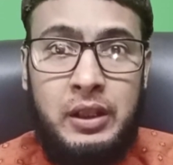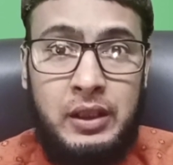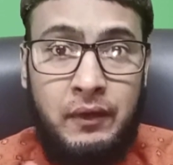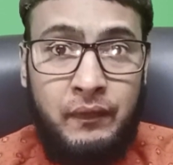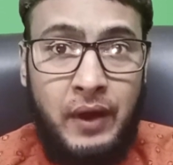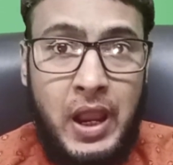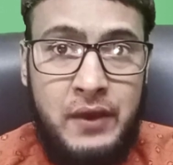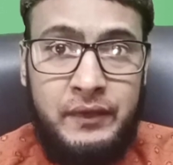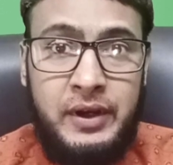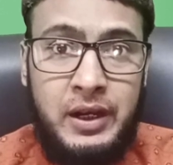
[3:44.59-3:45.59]
The
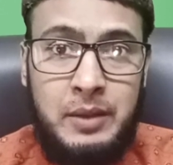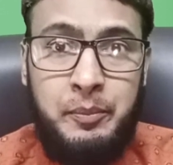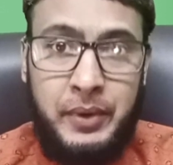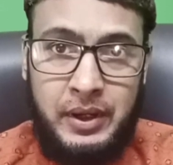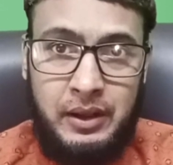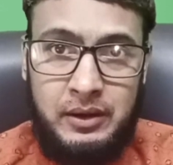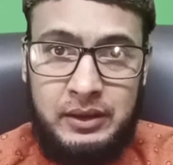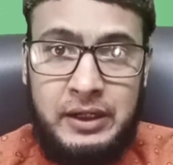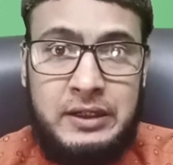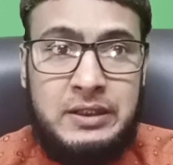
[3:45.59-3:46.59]
five daily prayer,
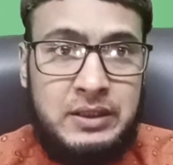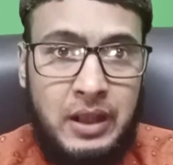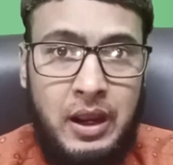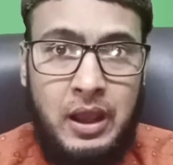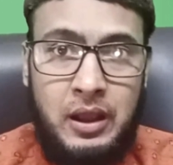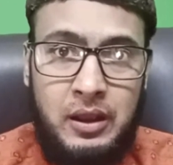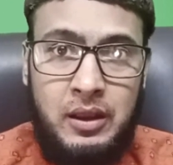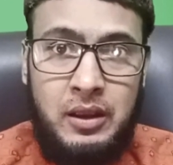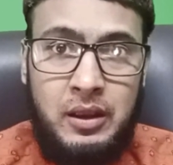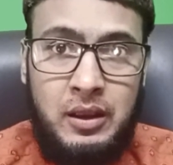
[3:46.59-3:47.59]
that is Salah,
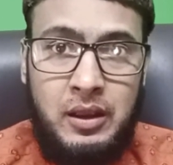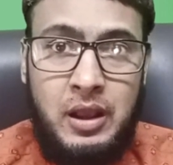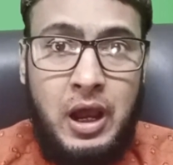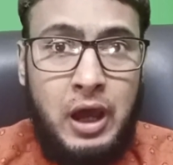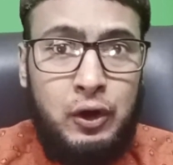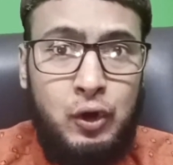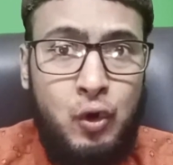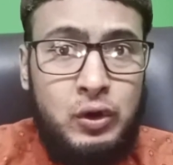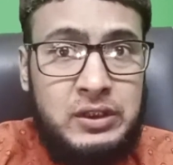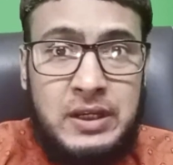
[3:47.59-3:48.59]
are
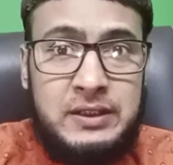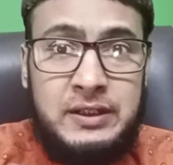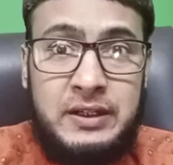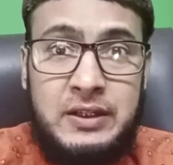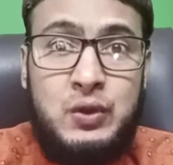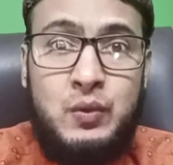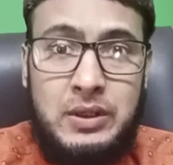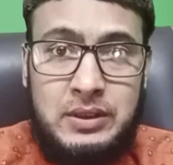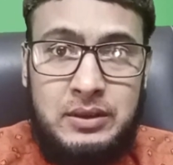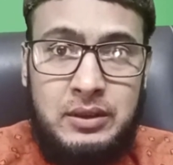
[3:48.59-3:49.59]
not just
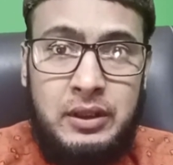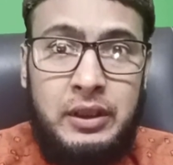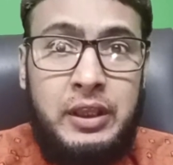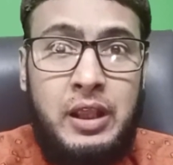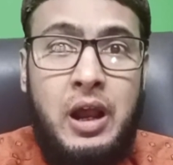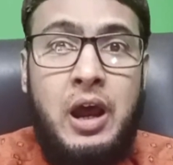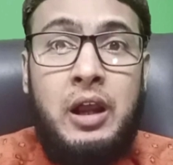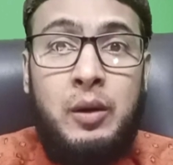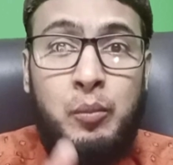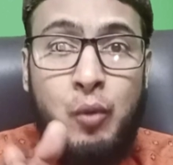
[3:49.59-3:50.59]
rituals, they
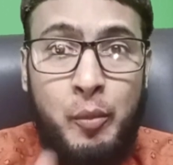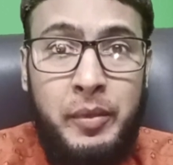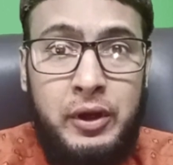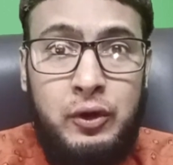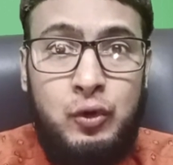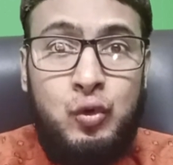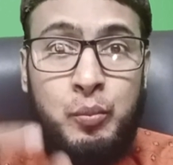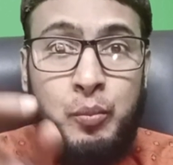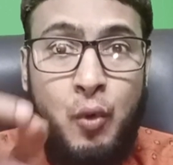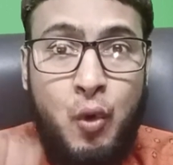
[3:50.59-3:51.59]
are moments to
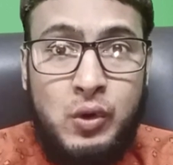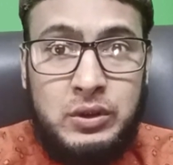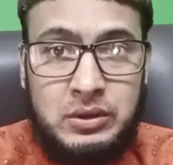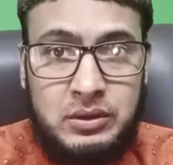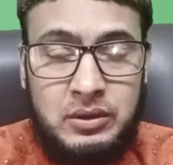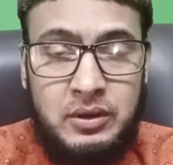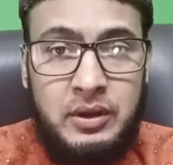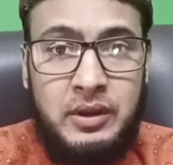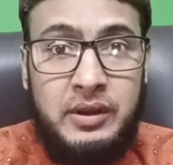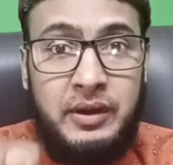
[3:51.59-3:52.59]
pause,
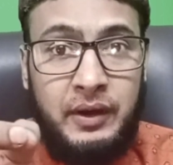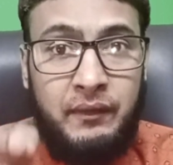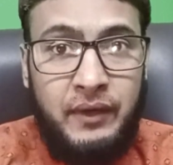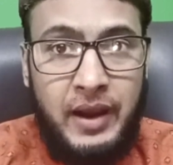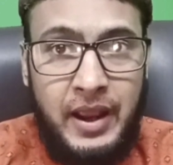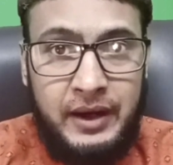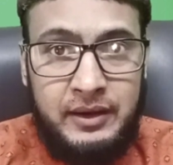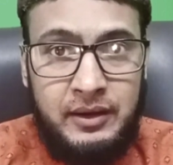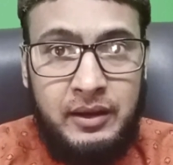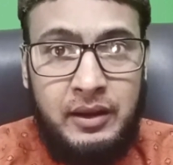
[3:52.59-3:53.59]

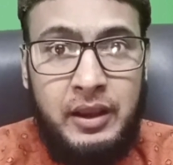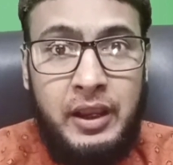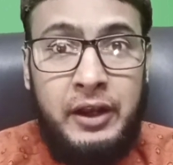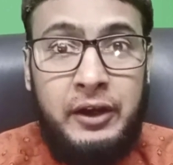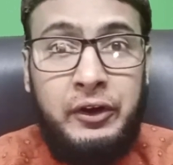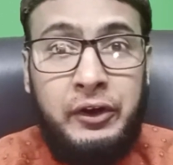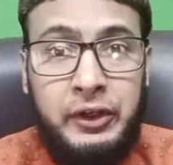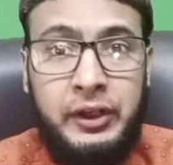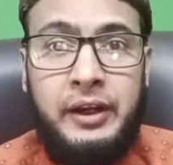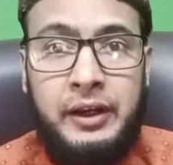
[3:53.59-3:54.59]
reflect, and
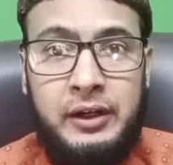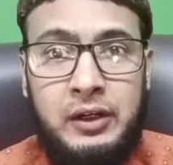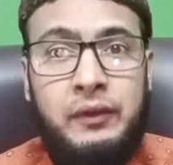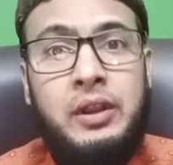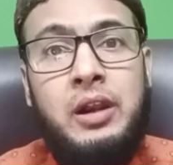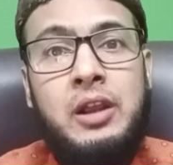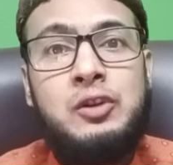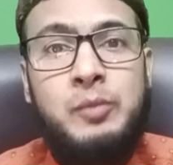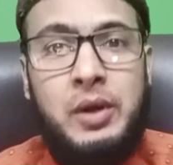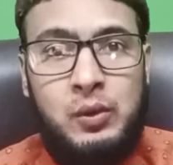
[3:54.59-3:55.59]
reconnect with Allah
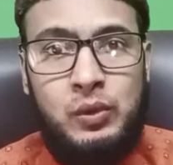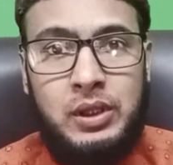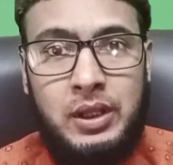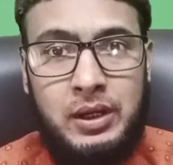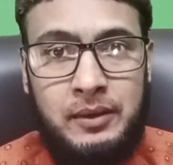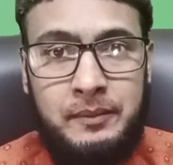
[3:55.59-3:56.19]
subhanahu wa ta'ala.